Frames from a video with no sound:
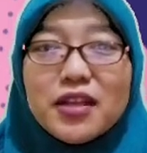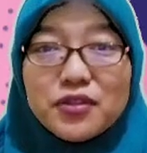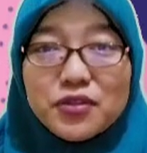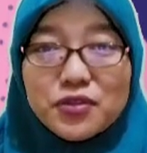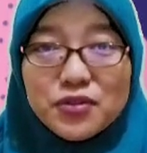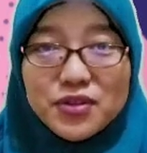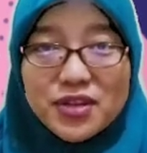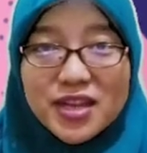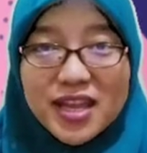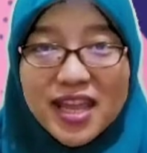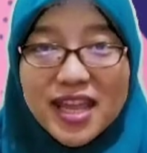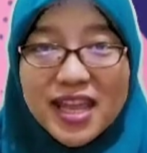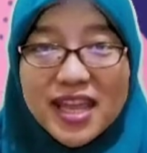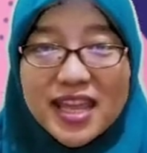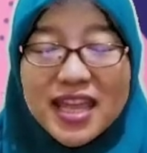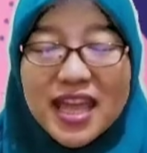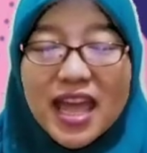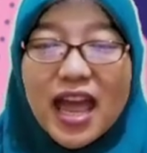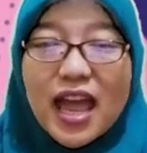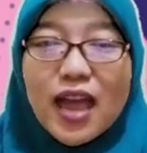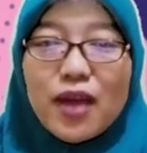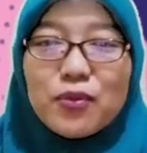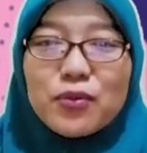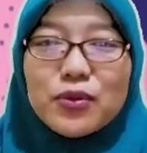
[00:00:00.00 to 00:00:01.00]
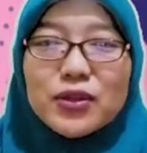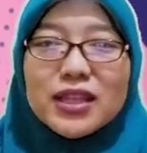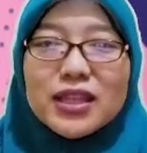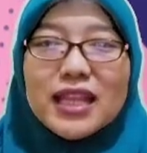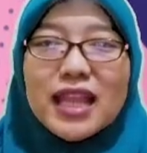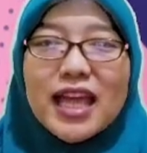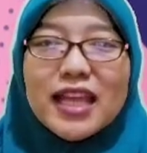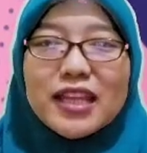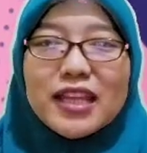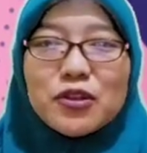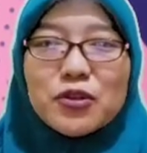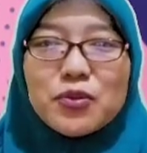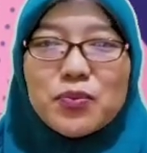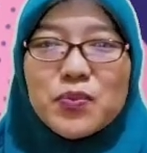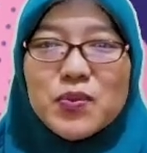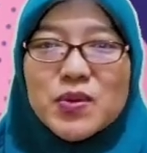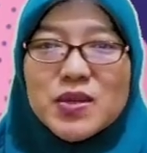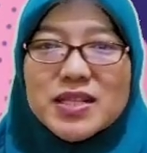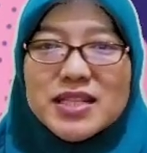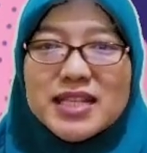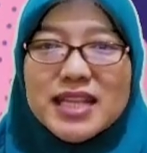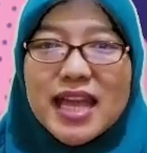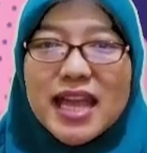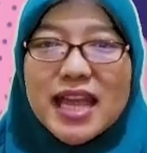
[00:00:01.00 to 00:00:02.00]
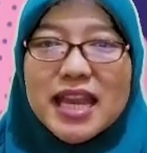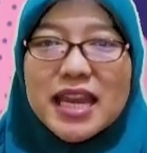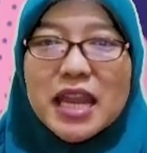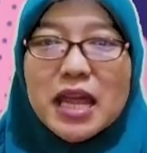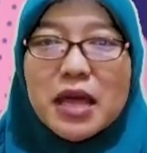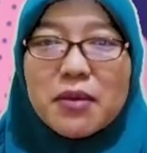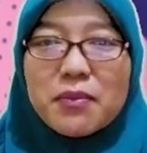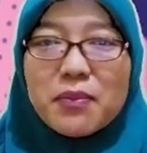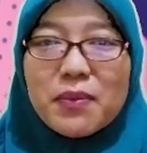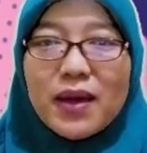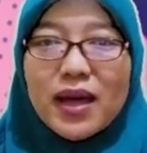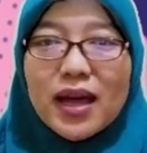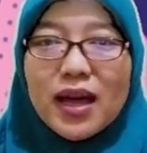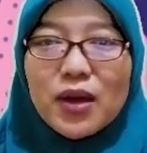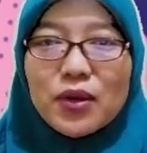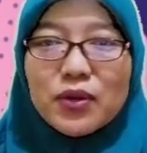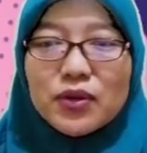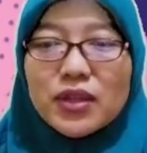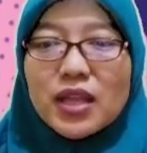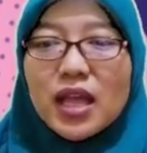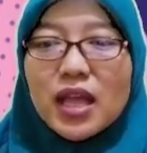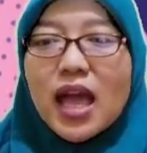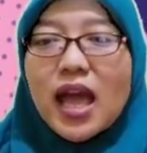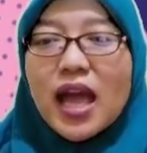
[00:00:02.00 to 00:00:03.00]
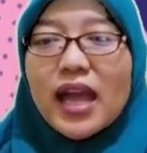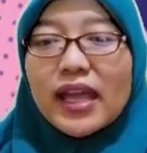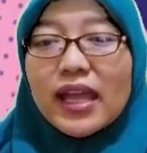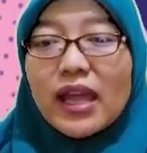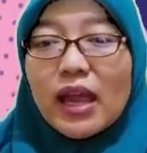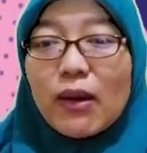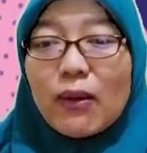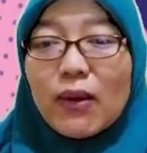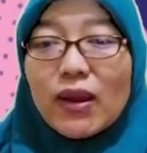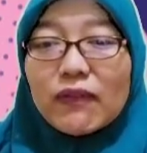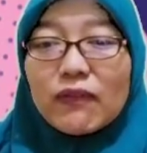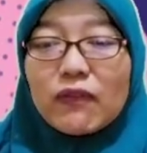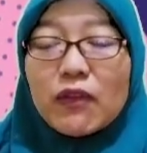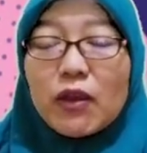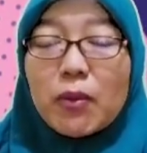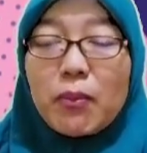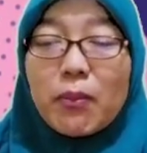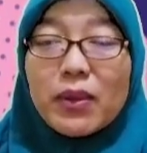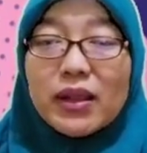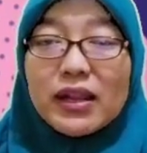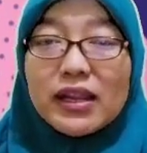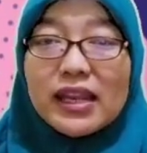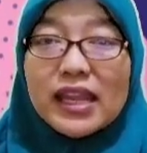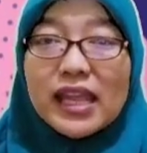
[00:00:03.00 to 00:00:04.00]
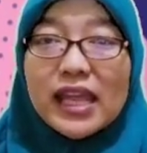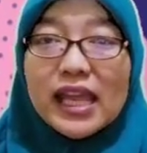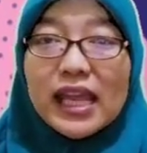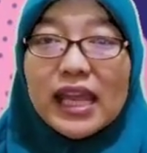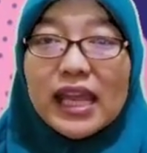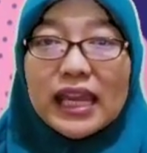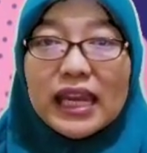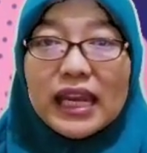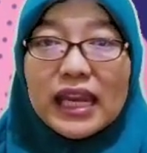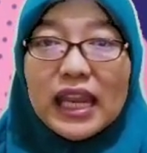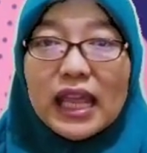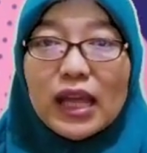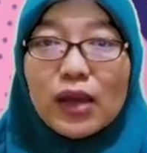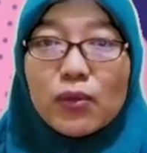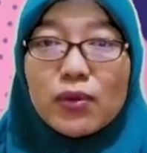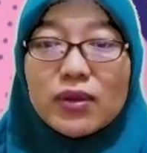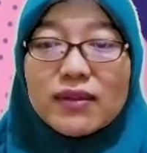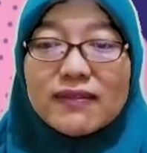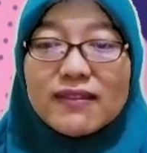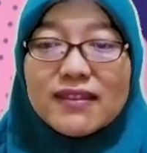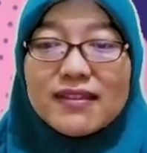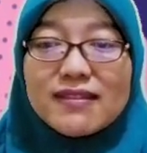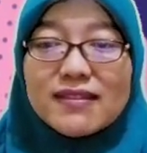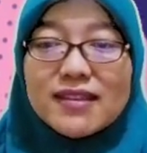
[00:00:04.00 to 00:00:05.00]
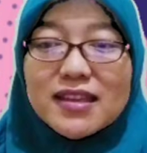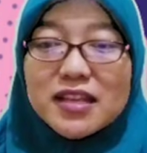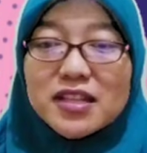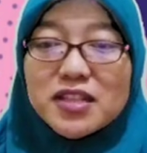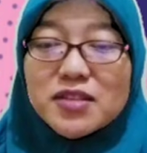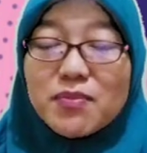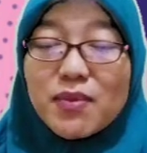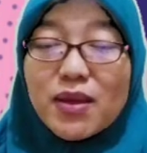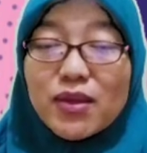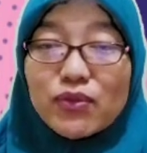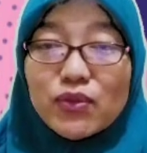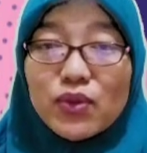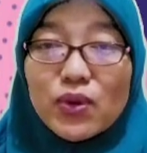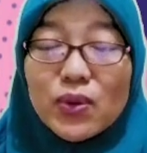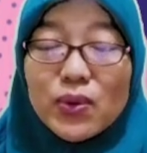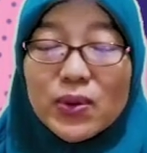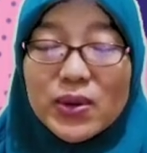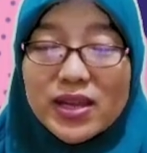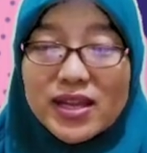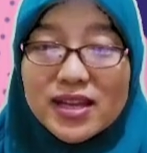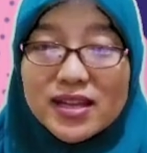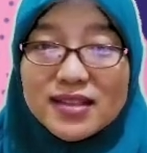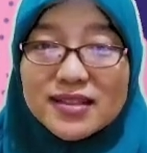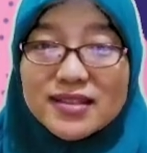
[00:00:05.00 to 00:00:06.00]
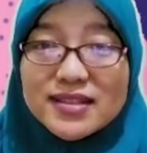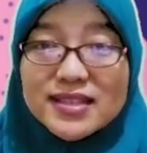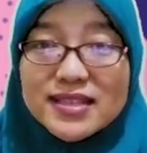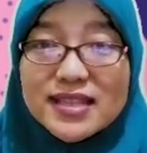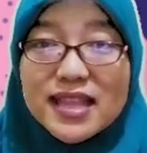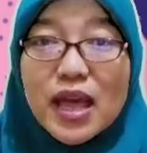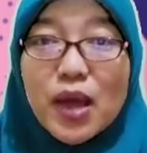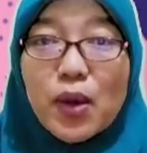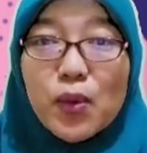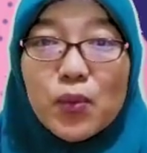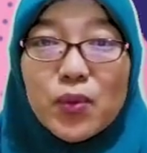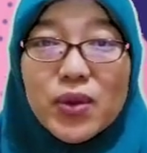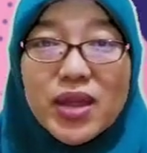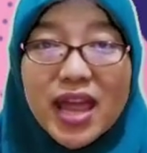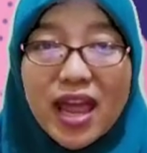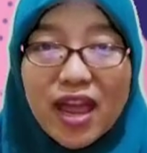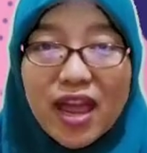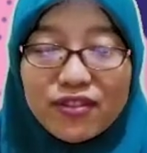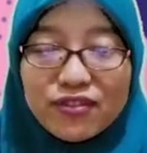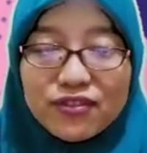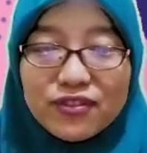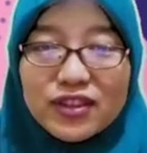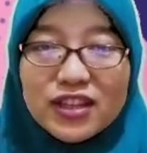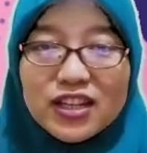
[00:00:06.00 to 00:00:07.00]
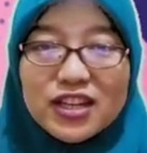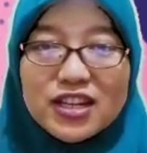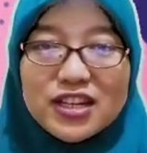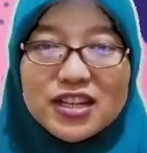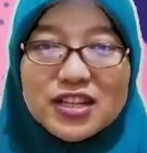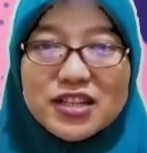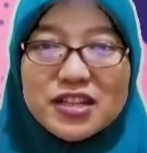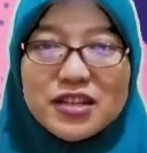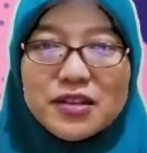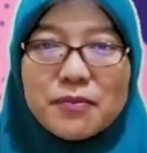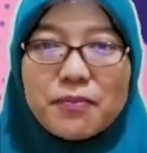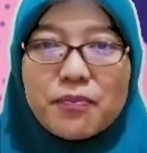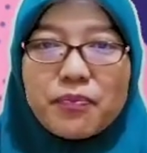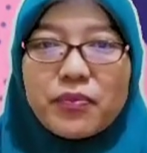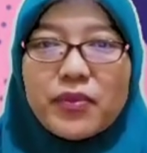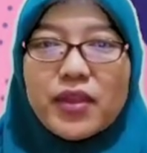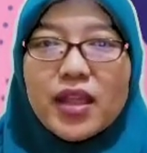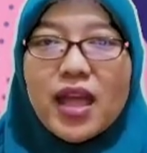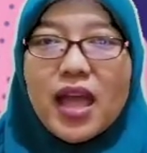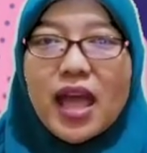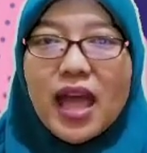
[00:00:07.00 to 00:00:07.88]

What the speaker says: Today, I would like to present about character building in language teaching materials that we have learned.